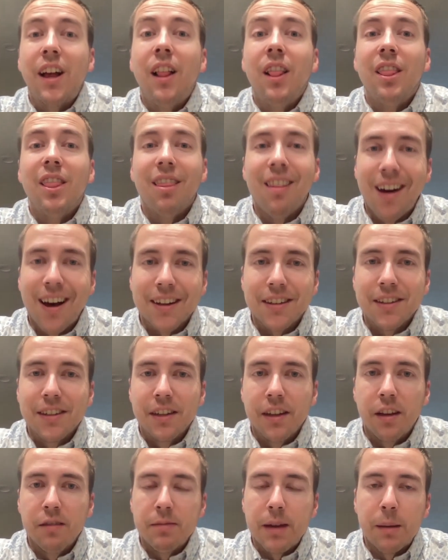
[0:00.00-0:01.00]
a lot
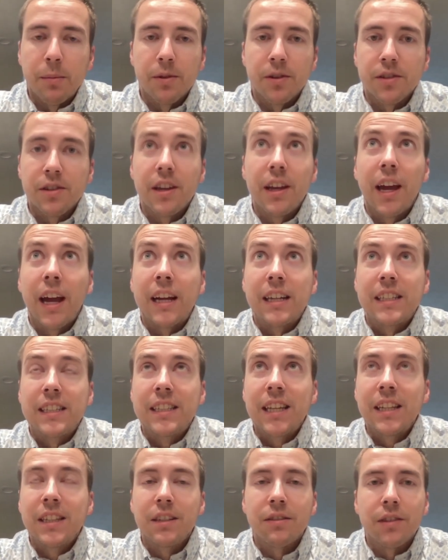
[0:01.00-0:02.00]
of papers,
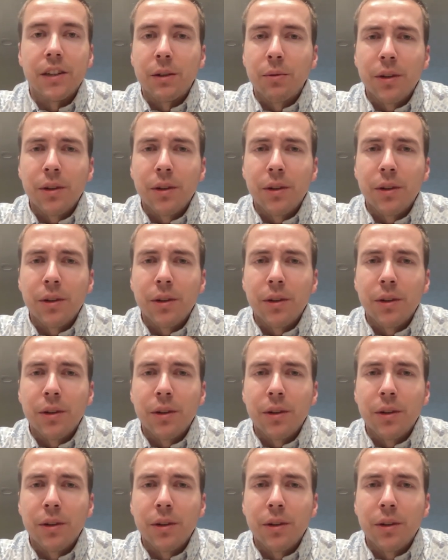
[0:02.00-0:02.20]
extensively.